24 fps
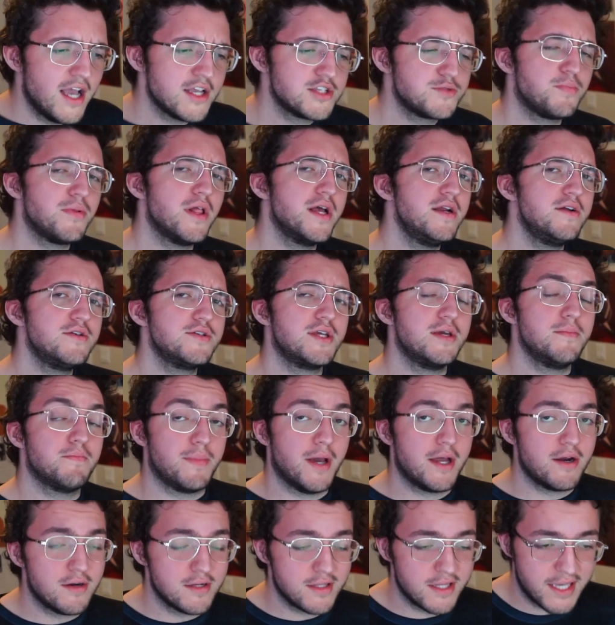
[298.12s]
As players get
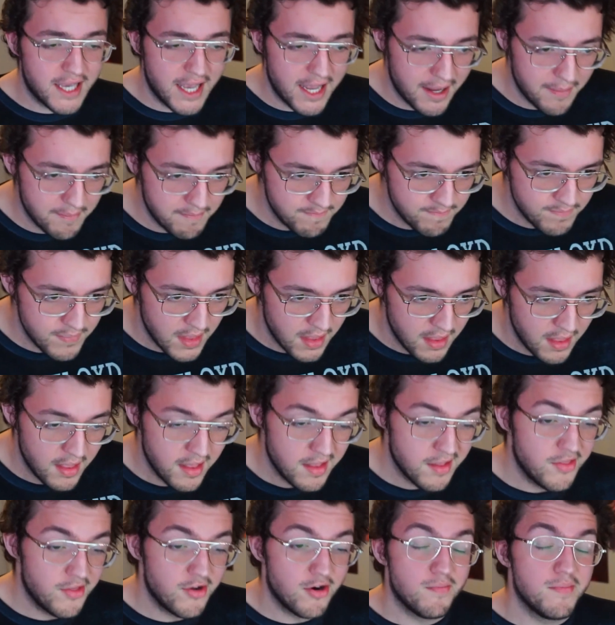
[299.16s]
better at the game,
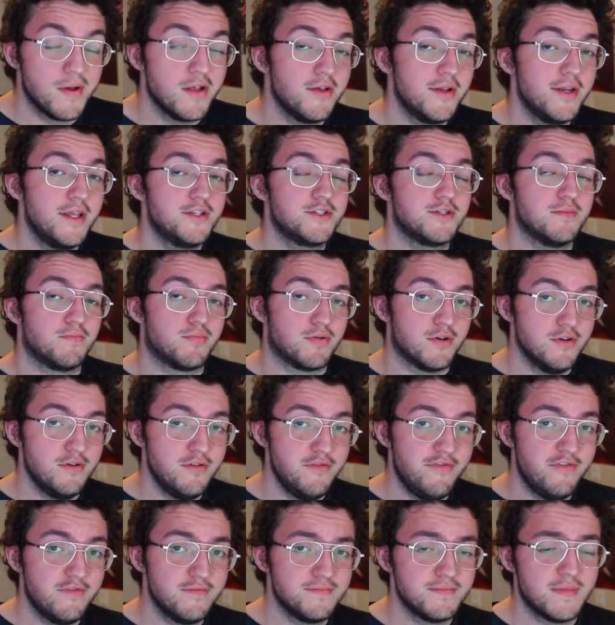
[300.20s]
Their abilities
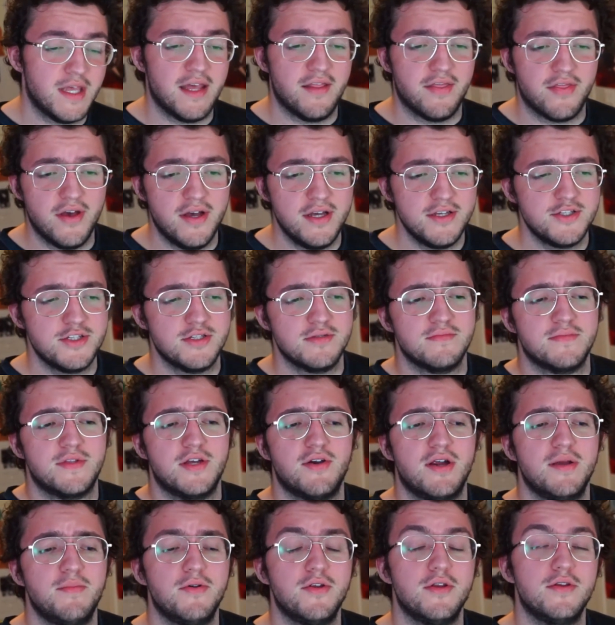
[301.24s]
improve, and thus
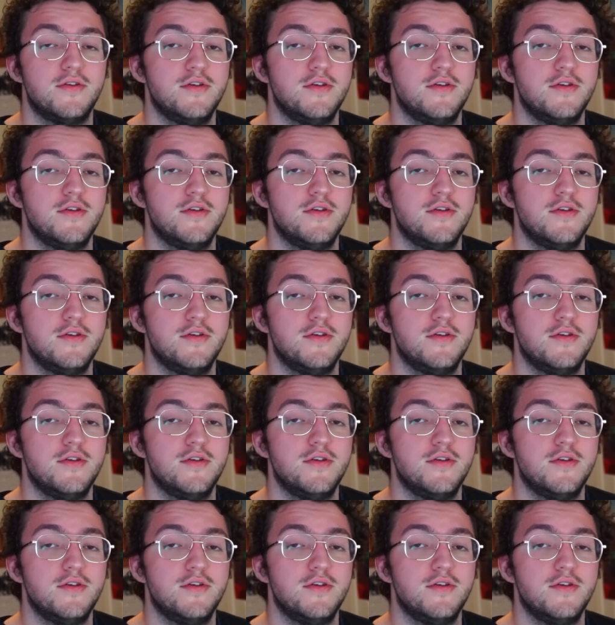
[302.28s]
they're able to